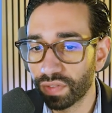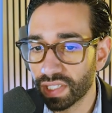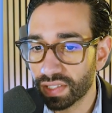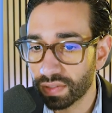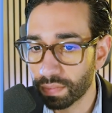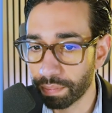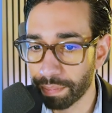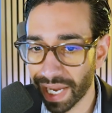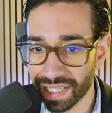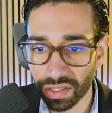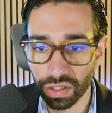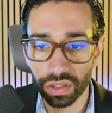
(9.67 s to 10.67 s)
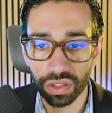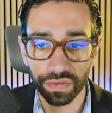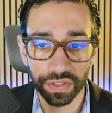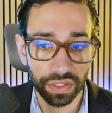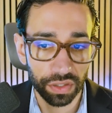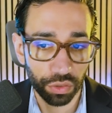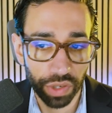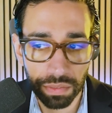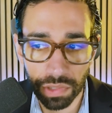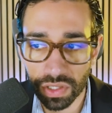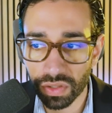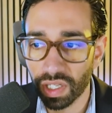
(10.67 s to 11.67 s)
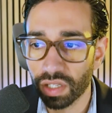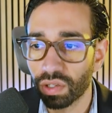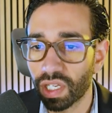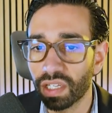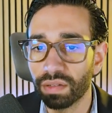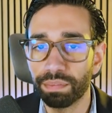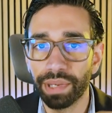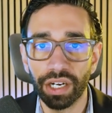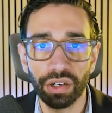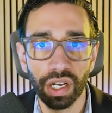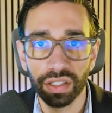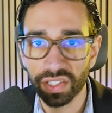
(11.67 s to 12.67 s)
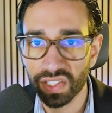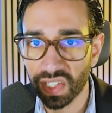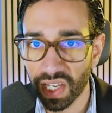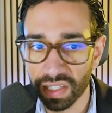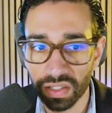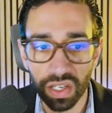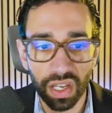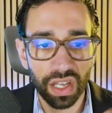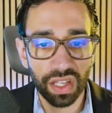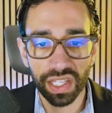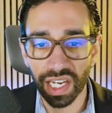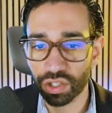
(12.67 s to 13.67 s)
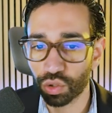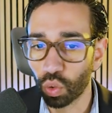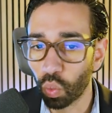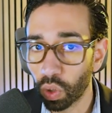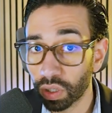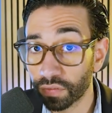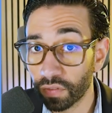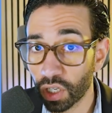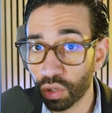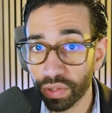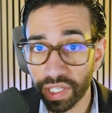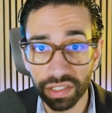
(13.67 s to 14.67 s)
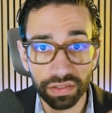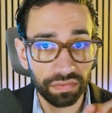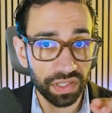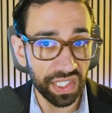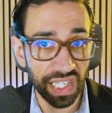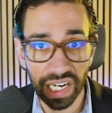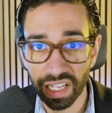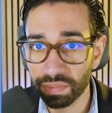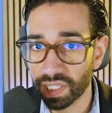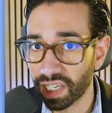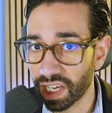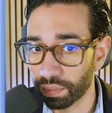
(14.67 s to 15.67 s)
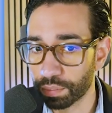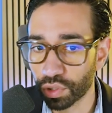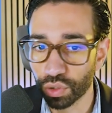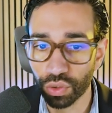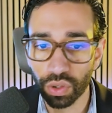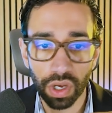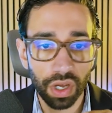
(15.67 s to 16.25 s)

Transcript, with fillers: of this Master Services Agreement so that you can better understand the actual workflow that CLM can help you